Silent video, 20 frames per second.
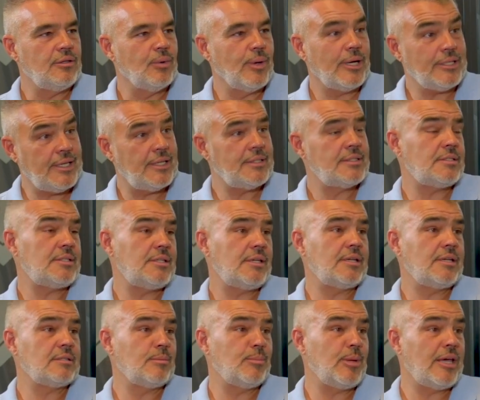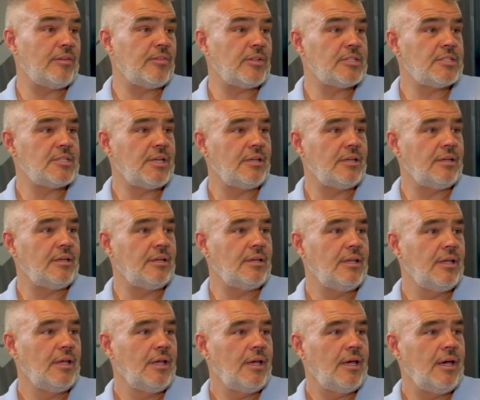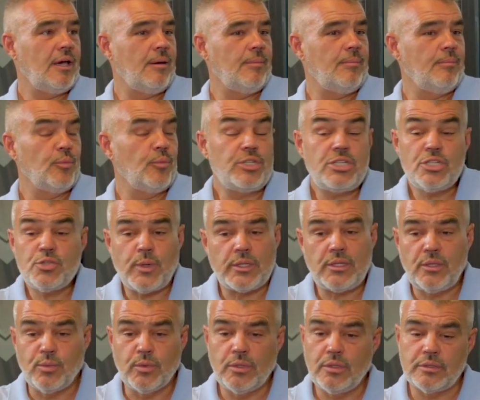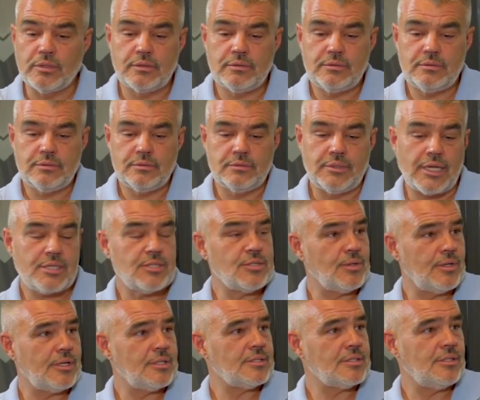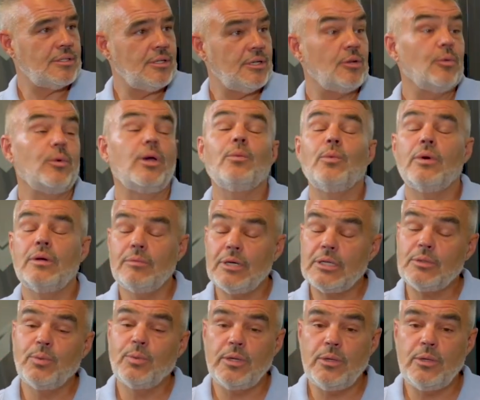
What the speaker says: your identity as a beloved son, which is what the world does to us. You know, what